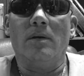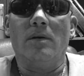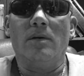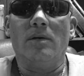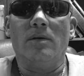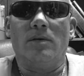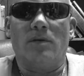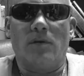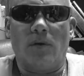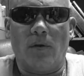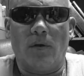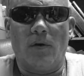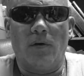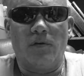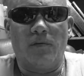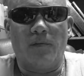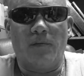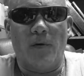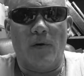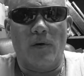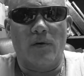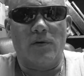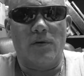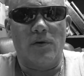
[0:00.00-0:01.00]
So those
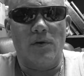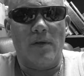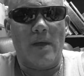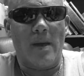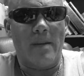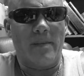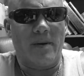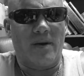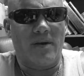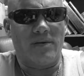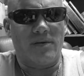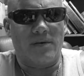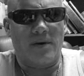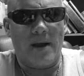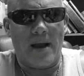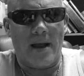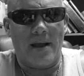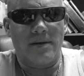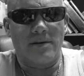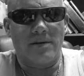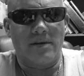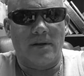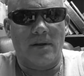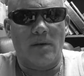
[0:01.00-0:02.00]
folks do that because they're
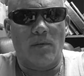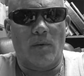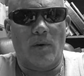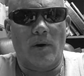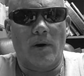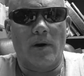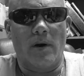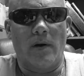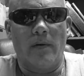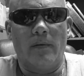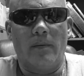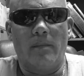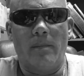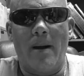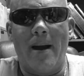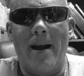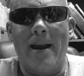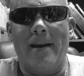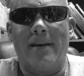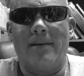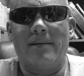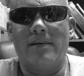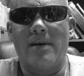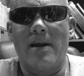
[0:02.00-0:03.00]
constantly working on their
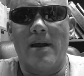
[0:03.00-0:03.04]
bikes.